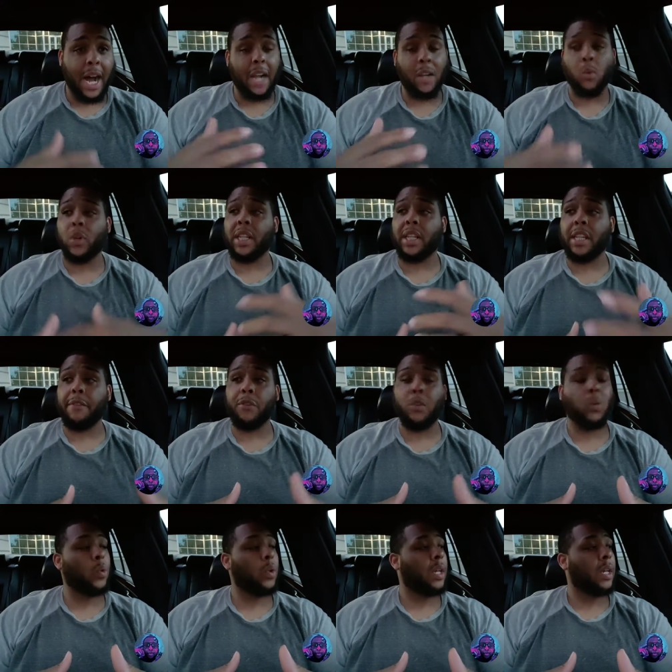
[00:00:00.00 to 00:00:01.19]
I don't want to give
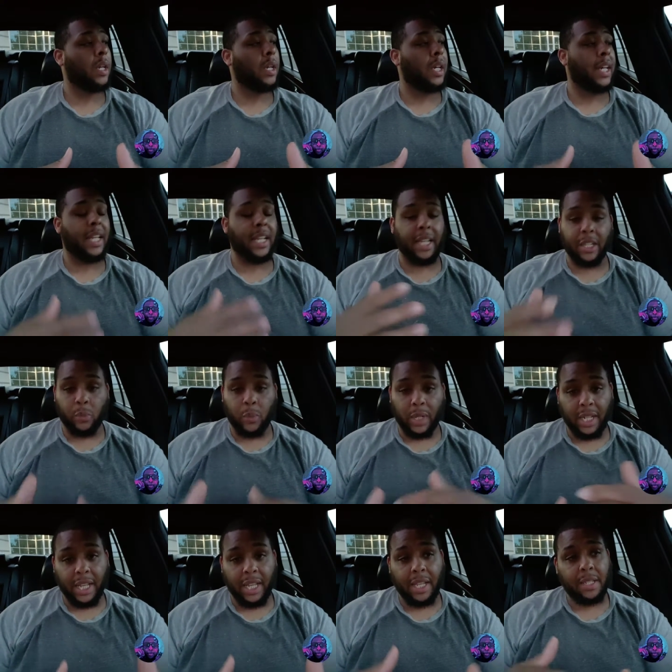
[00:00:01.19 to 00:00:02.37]
you it is what
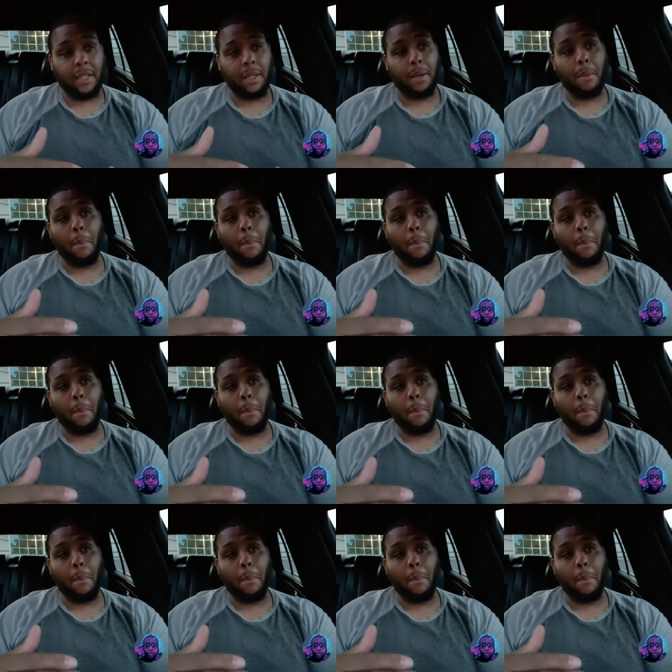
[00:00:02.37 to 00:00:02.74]
it is